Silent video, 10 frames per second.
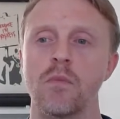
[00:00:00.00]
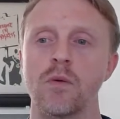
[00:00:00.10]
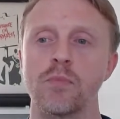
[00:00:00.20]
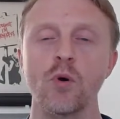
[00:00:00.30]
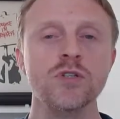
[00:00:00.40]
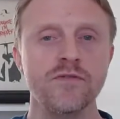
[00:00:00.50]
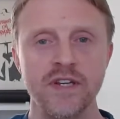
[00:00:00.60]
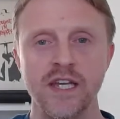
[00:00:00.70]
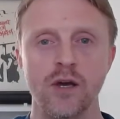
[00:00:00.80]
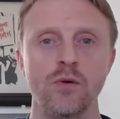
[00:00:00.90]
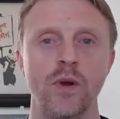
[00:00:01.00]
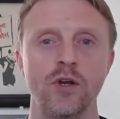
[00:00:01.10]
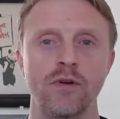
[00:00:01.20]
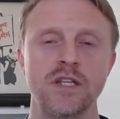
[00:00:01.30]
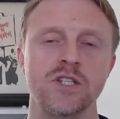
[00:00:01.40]
Pause the video when you're
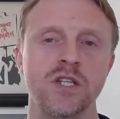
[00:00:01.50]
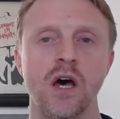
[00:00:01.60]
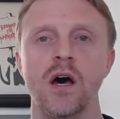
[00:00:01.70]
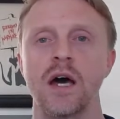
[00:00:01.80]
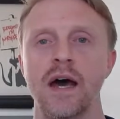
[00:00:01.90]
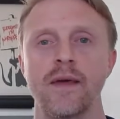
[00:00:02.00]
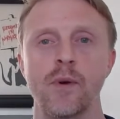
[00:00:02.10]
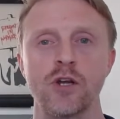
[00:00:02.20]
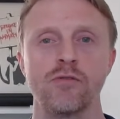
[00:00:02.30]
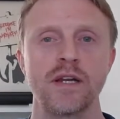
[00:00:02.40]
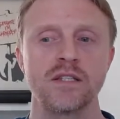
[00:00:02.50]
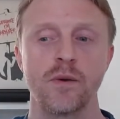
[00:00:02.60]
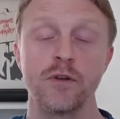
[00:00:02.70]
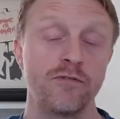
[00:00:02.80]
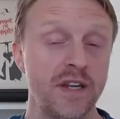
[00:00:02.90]
ready to start, and then when you're
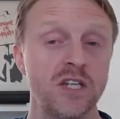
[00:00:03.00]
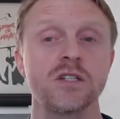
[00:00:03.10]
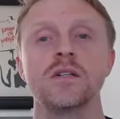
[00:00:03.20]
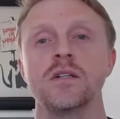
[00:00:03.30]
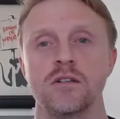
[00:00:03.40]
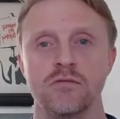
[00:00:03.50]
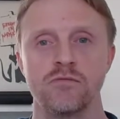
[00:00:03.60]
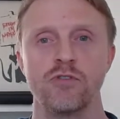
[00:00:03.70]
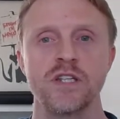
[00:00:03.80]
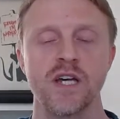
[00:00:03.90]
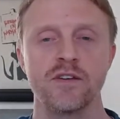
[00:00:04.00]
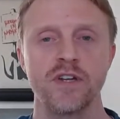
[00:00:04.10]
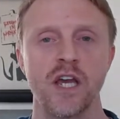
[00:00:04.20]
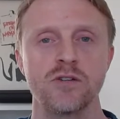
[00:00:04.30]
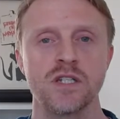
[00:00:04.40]
finished, restart the
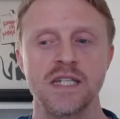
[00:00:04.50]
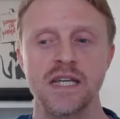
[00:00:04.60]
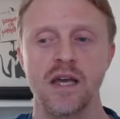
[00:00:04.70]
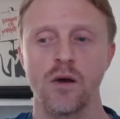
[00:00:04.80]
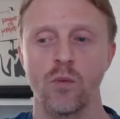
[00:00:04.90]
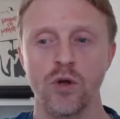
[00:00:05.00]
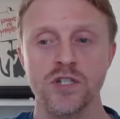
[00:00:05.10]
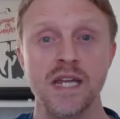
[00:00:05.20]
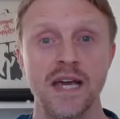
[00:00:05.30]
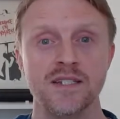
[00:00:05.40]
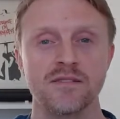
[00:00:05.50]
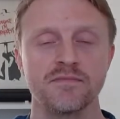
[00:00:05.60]
video to see what's next.